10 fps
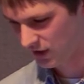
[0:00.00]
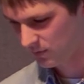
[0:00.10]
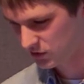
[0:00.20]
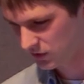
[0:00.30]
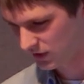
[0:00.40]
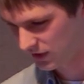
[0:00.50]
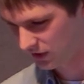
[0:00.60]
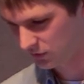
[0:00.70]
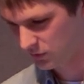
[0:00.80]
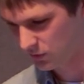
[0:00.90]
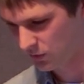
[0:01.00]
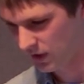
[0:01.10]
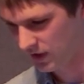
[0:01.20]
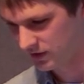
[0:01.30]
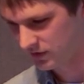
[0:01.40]
and I'm just going to click through
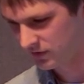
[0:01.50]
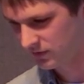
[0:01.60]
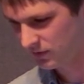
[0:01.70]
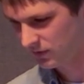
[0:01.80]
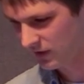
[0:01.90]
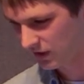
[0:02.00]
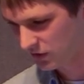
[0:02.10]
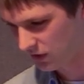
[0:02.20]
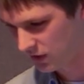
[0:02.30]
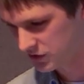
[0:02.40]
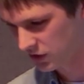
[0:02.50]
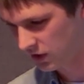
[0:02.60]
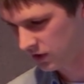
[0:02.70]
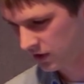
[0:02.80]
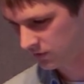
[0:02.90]
and acknowledge
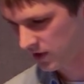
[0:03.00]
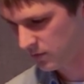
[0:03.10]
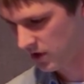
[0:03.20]
all our great